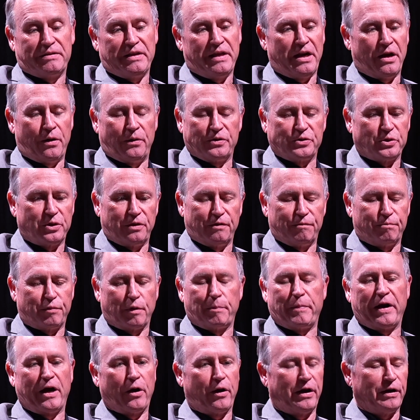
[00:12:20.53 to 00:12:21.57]
you know, sort of
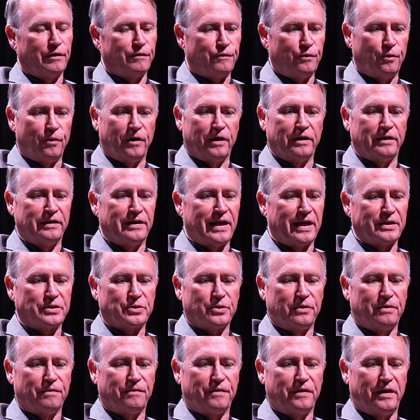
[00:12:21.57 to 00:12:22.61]
preparing for it and that
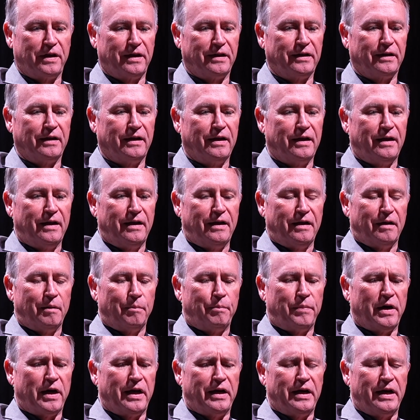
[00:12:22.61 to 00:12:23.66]
sort of thing.
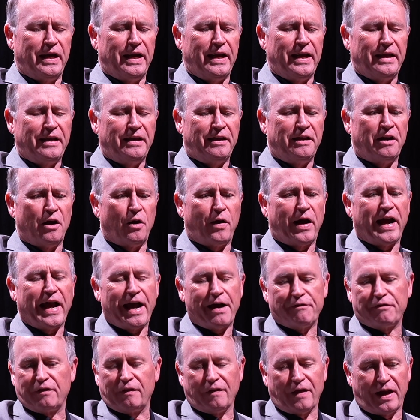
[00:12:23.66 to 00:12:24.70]
But you know, I
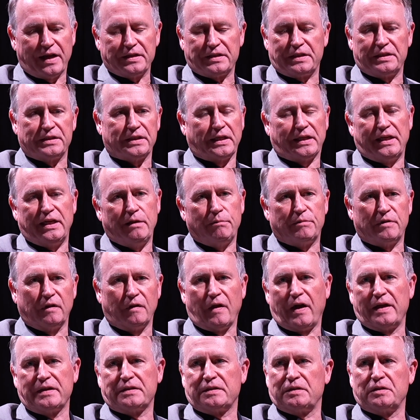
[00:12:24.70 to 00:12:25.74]
have the license, I keep the
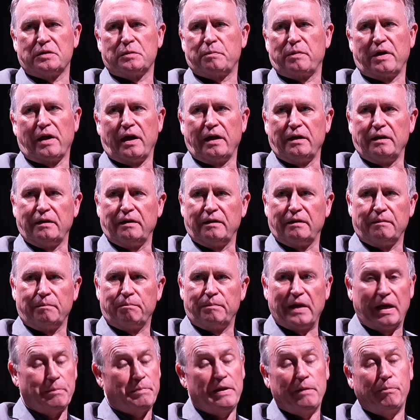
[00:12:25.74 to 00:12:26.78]
license, but I
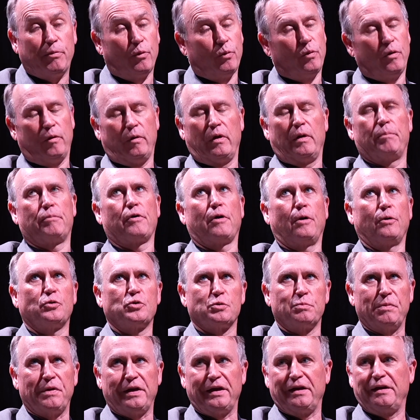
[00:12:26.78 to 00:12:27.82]
and people will
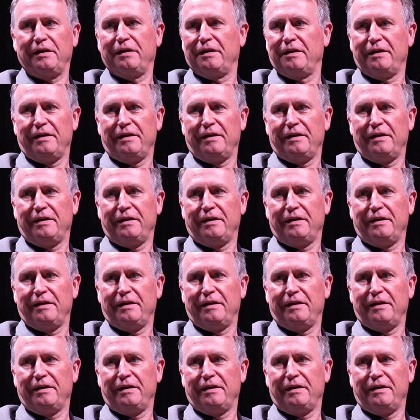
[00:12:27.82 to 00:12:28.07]
approach me